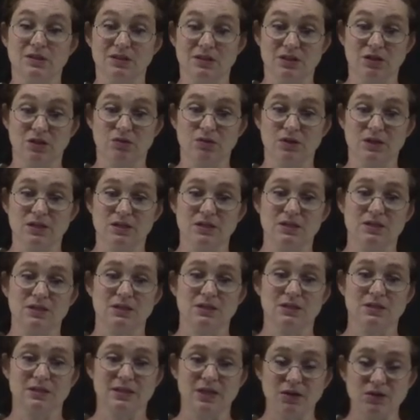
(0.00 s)
degrees
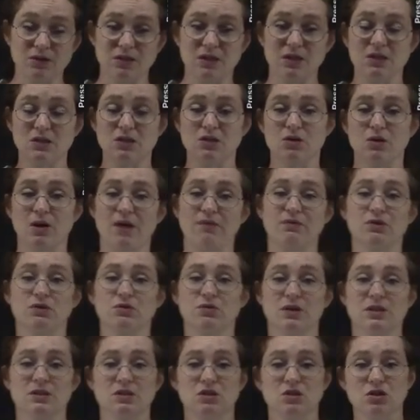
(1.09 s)
Celsius, you have the
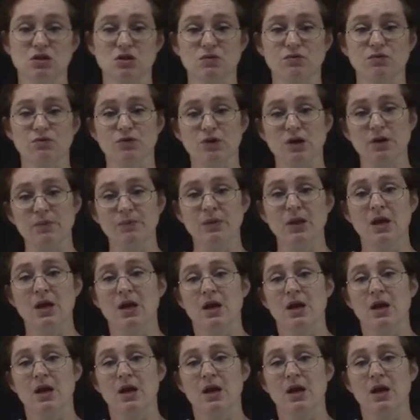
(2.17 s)
transition from